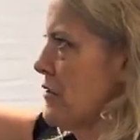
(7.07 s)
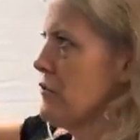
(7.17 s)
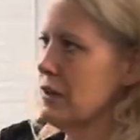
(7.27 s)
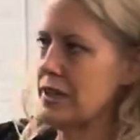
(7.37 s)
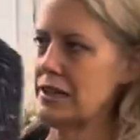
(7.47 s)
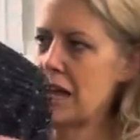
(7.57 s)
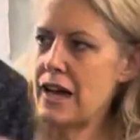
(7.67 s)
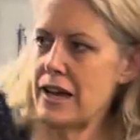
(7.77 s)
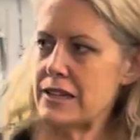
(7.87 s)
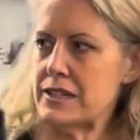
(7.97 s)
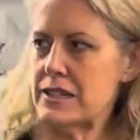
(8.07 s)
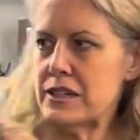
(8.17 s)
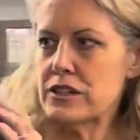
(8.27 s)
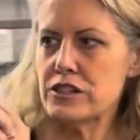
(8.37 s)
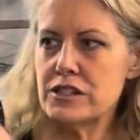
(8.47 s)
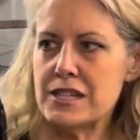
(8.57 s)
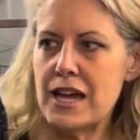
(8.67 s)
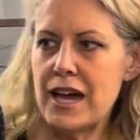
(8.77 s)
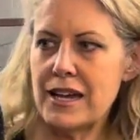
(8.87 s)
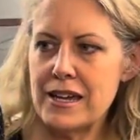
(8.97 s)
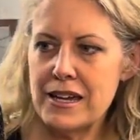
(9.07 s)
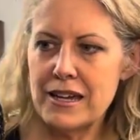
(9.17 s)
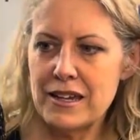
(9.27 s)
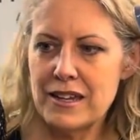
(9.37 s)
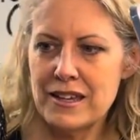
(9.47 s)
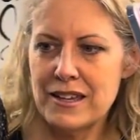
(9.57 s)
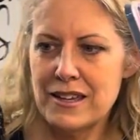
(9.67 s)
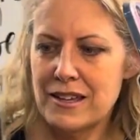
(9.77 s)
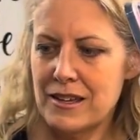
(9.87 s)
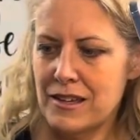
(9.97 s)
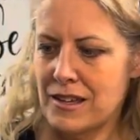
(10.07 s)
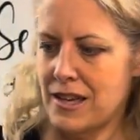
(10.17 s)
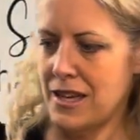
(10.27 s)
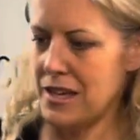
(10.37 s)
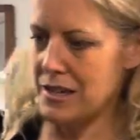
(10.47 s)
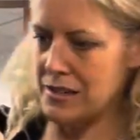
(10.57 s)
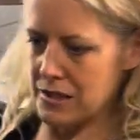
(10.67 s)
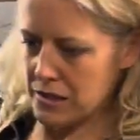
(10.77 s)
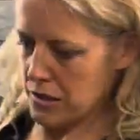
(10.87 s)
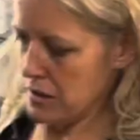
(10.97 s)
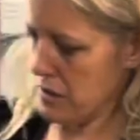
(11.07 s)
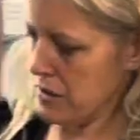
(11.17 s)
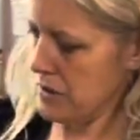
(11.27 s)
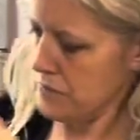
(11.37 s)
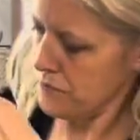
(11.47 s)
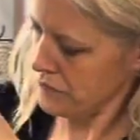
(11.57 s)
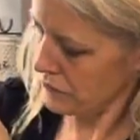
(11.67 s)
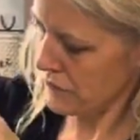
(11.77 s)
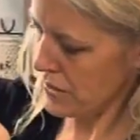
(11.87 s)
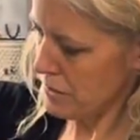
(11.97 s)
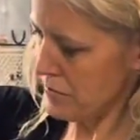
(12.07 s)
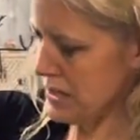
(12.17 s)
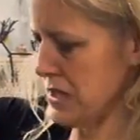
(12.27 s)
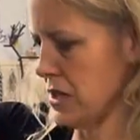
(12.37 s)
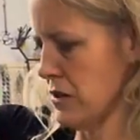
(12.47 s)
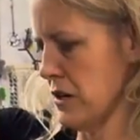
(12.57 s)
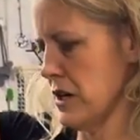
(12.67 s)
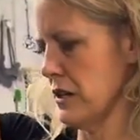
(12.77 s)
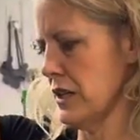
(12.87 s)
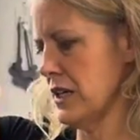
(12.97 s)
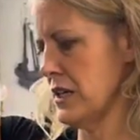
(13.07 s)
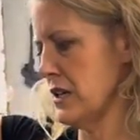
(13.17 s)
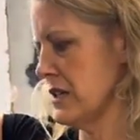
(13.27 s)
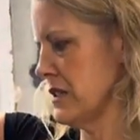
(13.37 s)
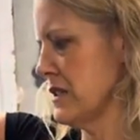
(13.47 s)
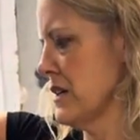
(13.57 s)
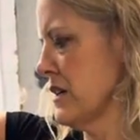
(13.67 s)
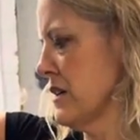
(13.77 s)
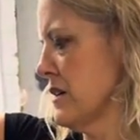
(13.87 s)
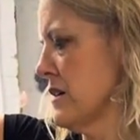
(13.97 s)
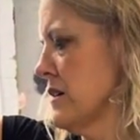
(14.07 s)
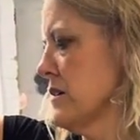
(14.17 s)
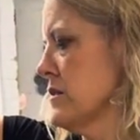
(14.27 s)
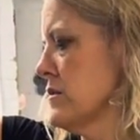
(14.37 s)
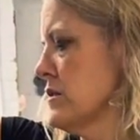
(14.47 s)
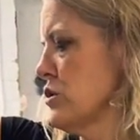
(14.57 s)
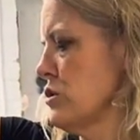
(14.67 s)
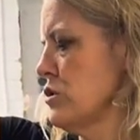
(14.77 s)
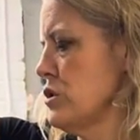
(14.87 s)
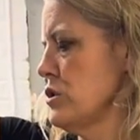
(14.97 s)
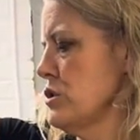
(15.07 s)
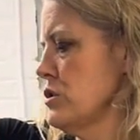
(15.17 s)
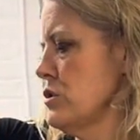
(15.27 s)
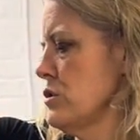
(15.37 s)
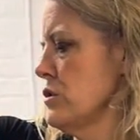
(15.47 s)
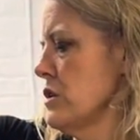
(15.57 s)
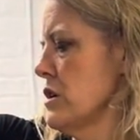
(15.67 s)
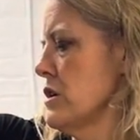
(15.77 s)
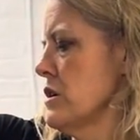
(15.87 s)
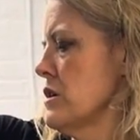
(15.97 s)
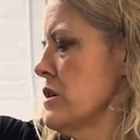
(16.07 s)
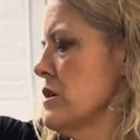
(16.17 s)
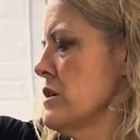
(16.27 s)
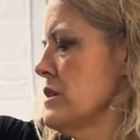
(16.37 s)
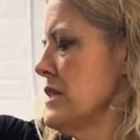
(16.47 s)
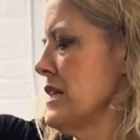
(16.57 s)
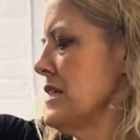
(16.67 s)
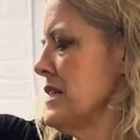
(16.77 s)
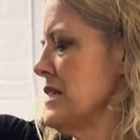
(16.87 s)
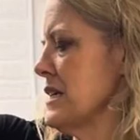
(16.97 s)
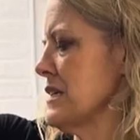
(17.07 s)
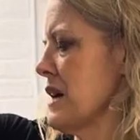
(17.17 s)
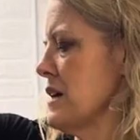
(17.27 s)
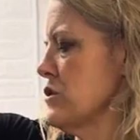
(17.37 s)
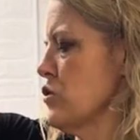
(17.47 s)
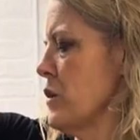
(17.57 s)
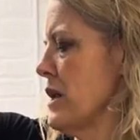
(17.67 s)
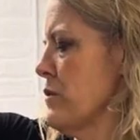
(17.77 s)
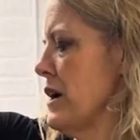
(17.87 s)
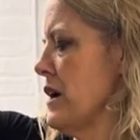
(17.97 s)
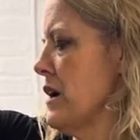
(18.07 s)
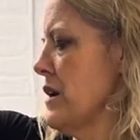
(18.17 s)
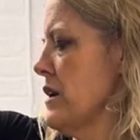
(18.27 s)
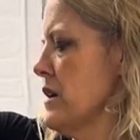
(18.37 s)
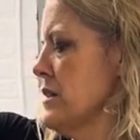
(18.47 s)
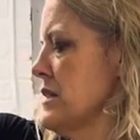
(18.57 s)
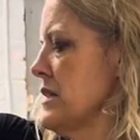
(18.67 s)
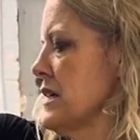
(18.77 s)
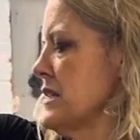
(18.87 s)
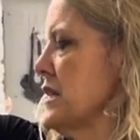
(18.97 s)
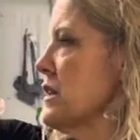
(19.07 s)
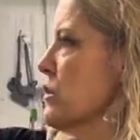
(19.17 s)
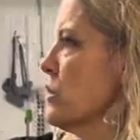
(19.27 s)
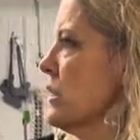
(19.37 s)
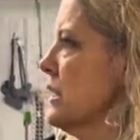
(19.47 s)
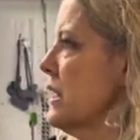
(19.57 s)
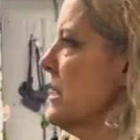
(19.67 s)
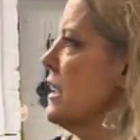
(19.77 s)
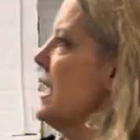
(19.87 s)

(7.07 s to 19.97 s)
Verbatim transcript: Fully lined. Here's your tagging. And the material is doo -doo -doo, 66 cotton, 20 rayon, 16 acrylic.